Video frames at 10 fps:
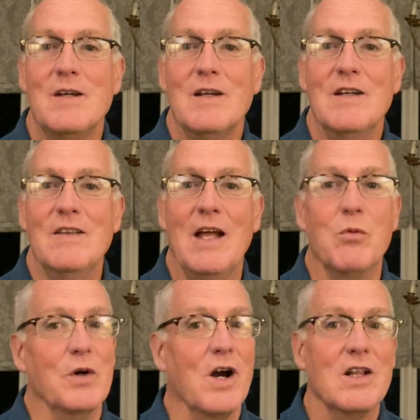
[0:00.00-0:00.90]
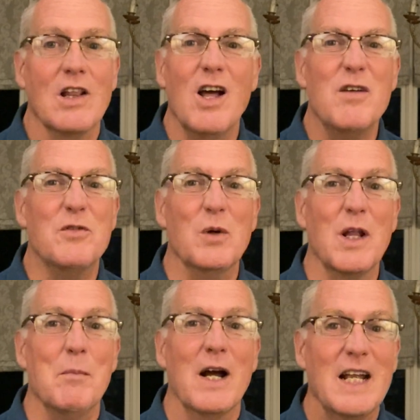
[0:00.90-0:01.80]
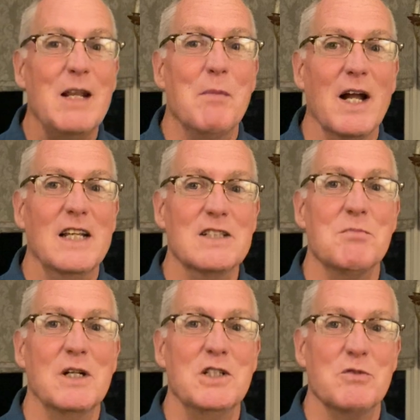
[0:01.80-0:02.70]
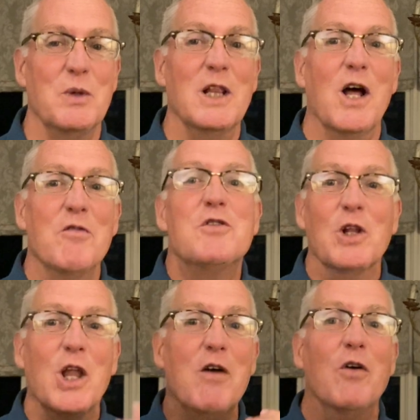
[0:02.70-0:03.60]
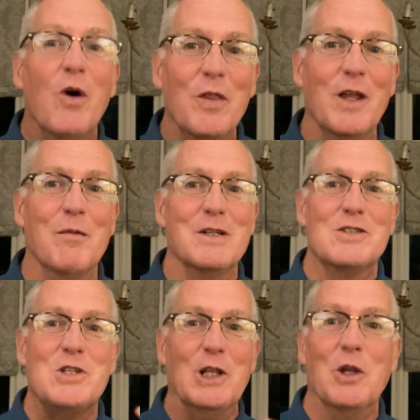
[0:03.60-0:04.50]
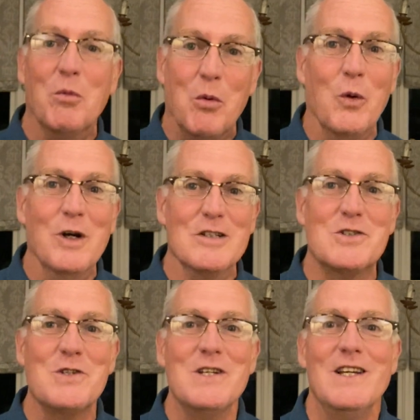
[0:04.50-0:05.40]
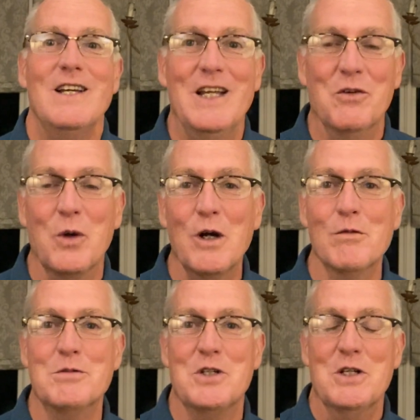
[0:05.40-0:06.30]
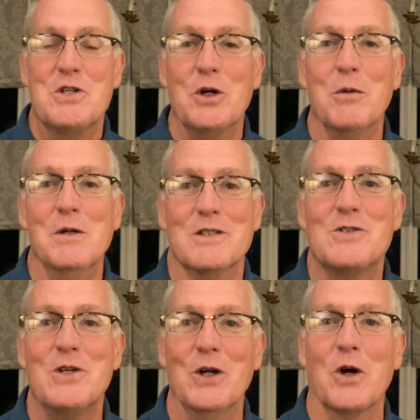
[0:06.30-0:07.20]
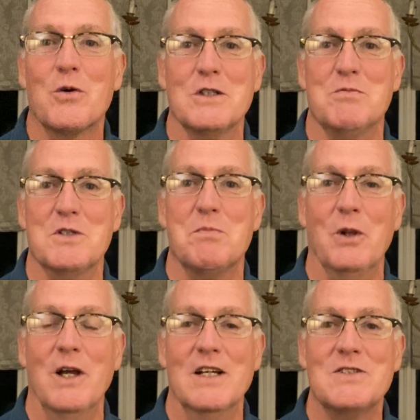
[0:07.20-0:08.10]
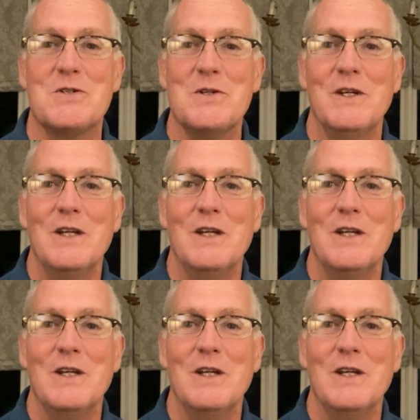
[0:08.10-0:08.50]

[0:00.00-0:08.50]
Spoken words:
They were not loved really by anybody as much as we love to love on them and see little boys in robes and turbans in our Christmas plays.